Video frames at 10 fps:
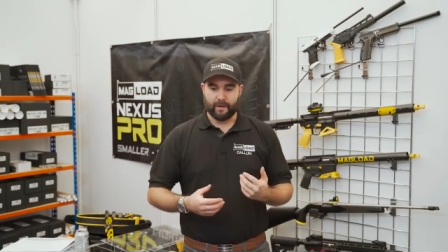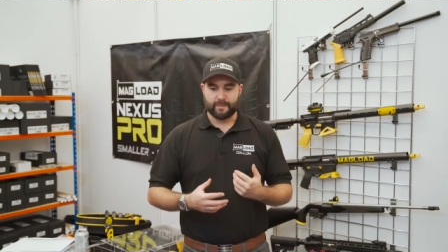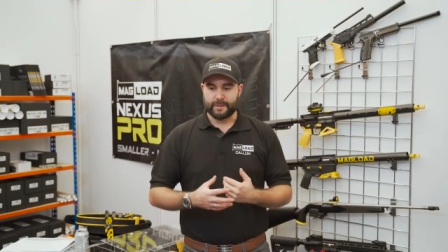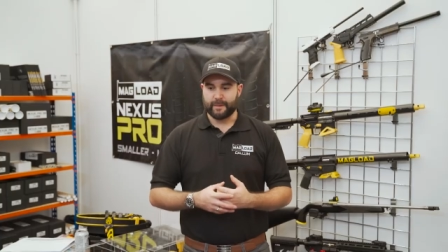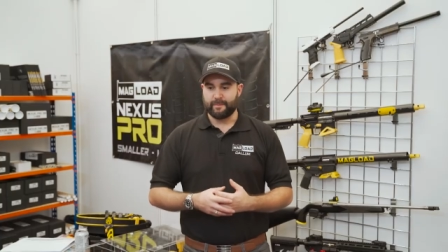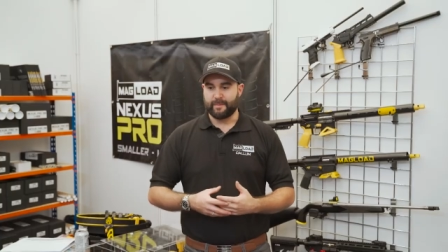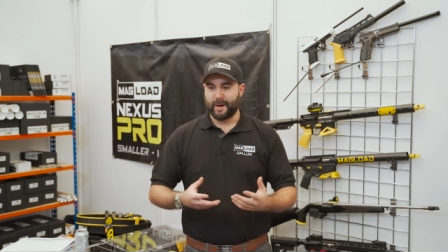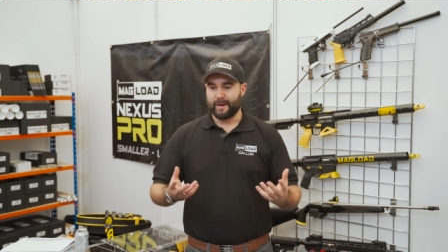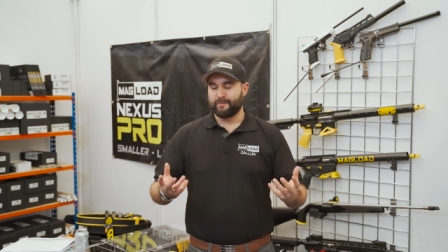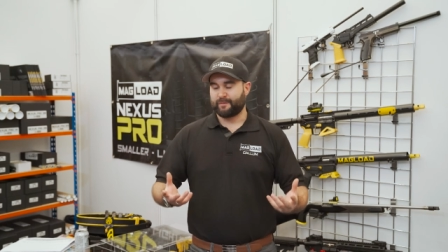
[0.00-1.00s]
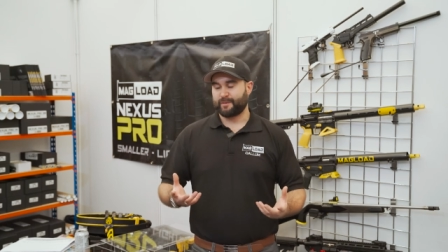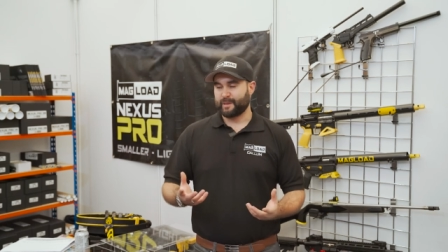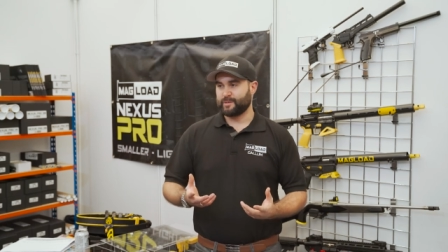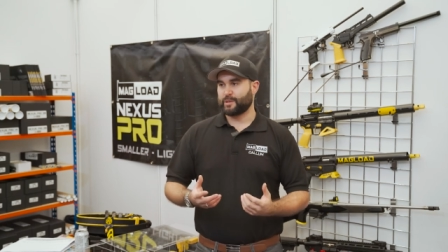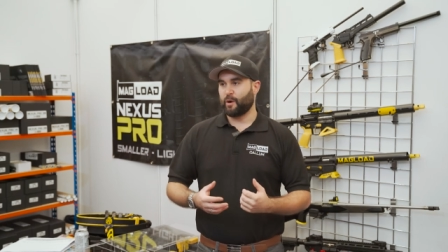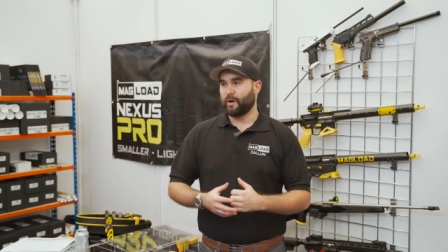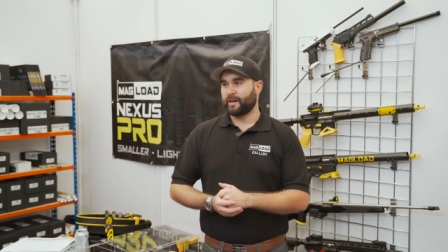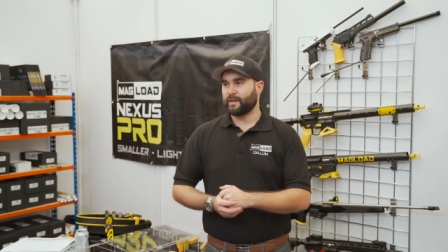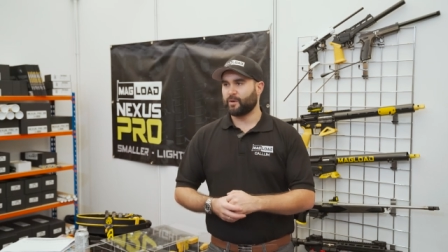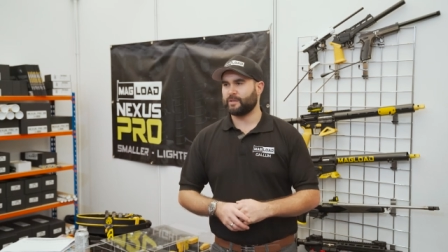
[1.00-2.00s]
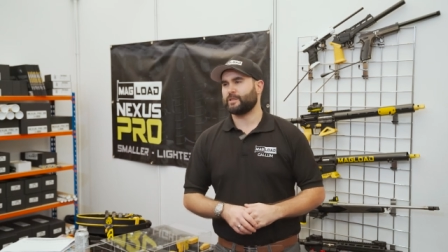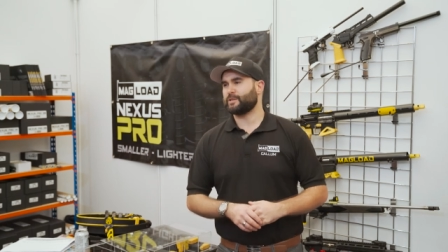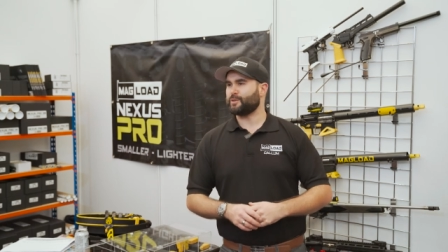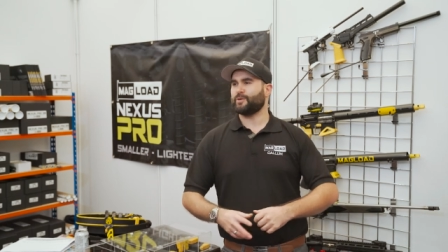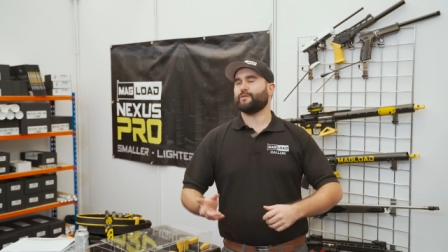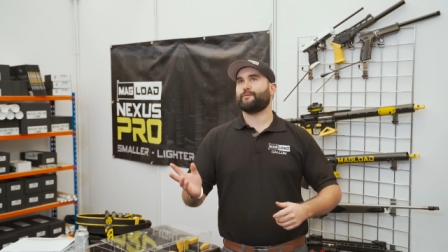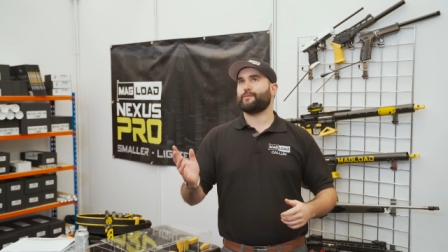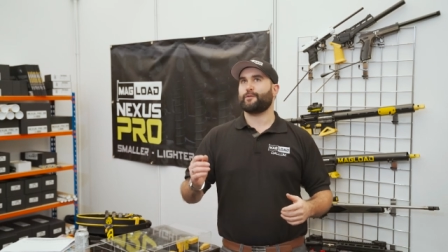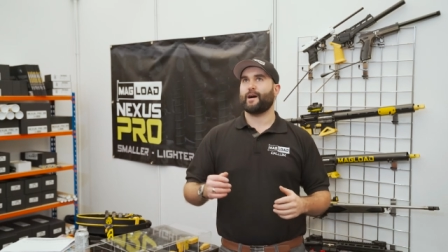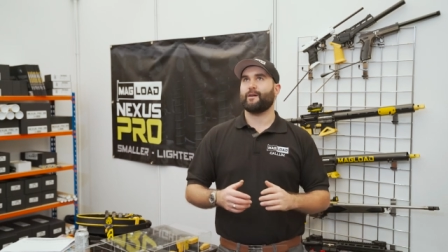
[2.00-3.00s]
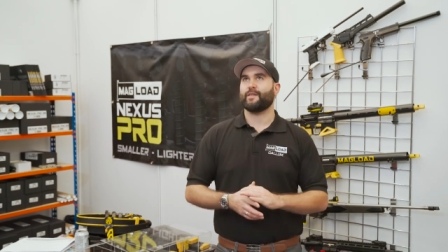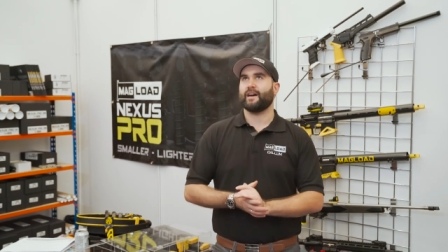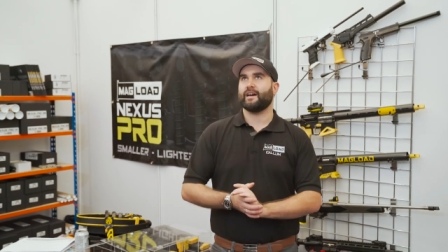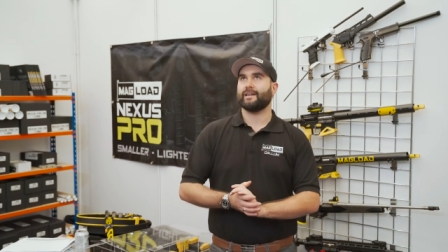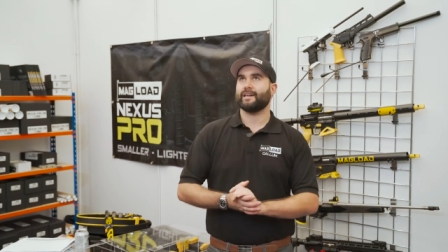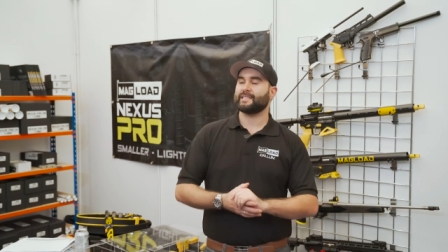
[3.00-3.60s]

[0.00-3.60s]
up some um, some stock, and Connors just sort of threw out there,